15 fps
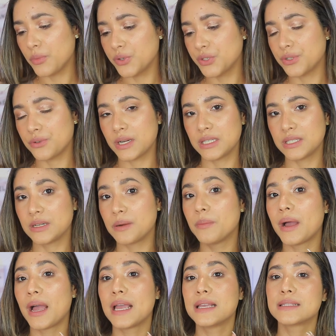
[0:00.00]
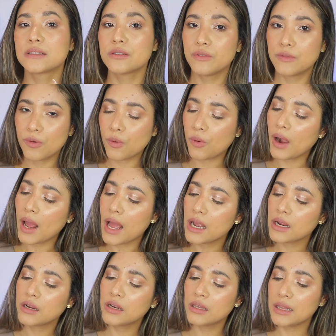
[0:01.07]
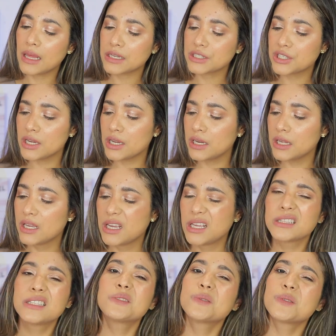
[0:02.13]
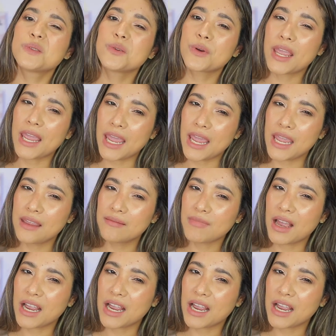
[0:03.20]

moisturizer by Sephora collection. This was okay.